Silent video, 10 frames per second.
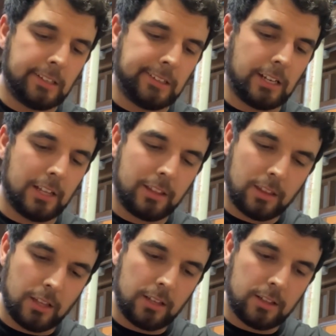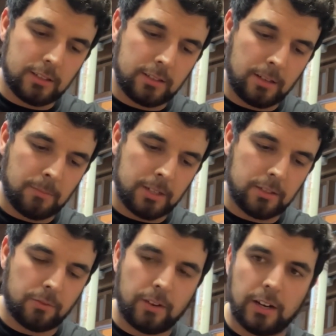I think this thing might
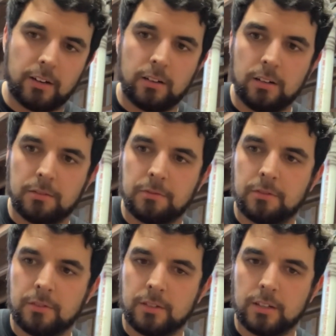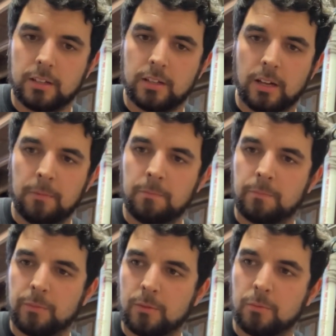just fire off. I'm
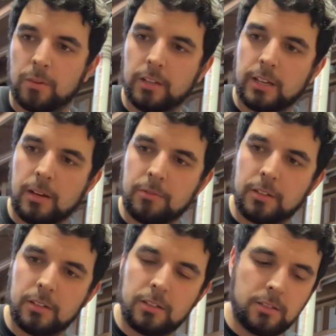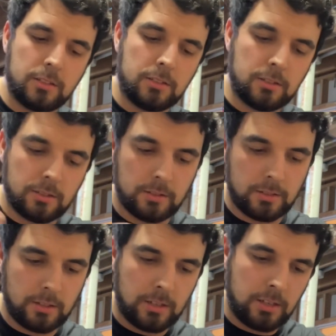really confident.
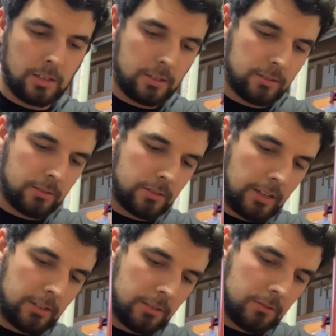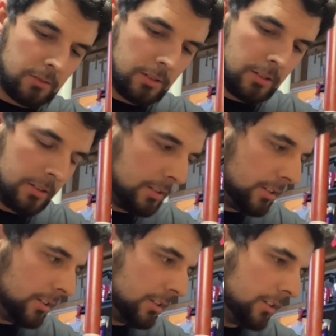So stay tuned,
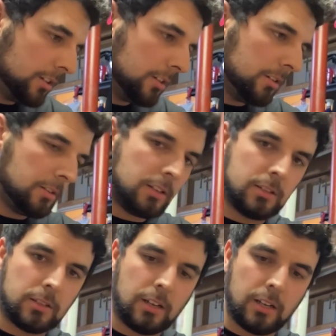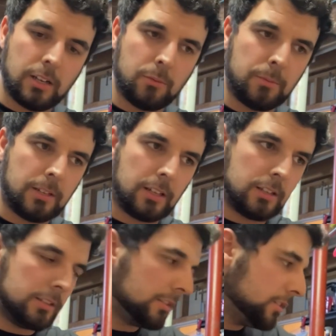because I will be taking
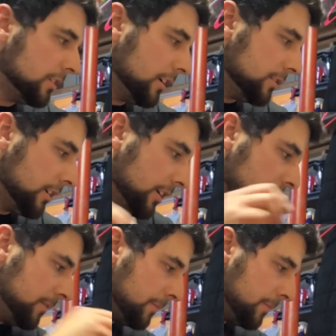this outside